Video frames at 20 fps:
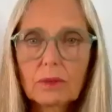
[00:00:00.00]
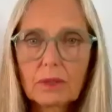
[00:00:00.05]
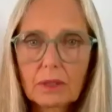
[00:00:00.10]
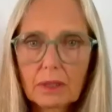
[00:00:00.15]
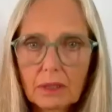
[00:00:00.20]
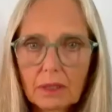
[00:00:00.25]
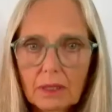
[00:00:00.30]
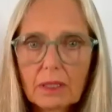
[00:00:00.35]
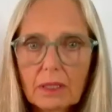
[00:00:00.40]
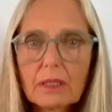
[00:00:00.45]

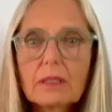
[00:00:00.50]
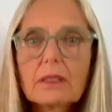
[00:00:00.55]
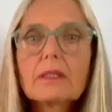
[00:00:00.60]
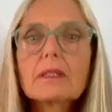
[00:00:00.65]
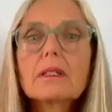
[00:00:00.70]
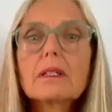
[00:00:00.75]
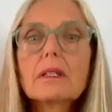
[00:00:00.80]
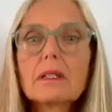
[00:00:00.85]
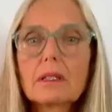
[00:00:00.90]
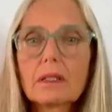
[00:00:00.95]
cumulatory.
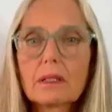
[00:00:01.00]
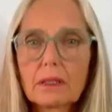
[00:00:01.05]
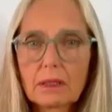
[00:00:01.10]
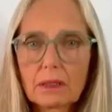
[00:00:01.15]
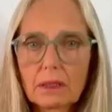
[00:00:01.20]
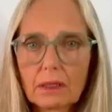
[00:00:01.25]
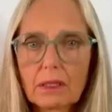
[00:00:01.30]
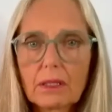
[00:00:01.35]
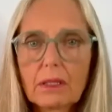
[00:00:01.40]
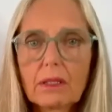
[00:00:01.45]
So
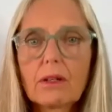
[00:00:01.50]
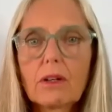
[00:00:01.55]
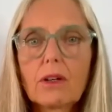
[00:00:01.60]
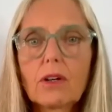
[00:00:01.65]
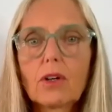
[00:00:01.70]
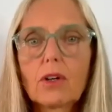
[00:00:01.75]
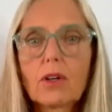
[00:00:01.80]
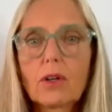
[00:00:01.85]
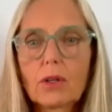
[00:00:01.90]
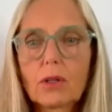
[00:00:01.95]
my
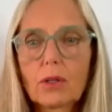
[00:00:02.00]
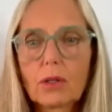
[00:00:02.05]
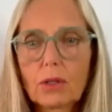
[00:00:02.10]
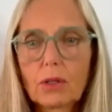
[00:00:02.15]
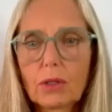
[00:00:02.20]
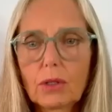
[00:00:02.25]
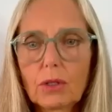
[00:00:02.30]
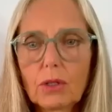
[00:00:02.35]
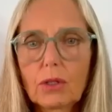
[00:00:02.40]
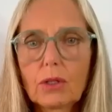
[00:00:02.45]
blog post was to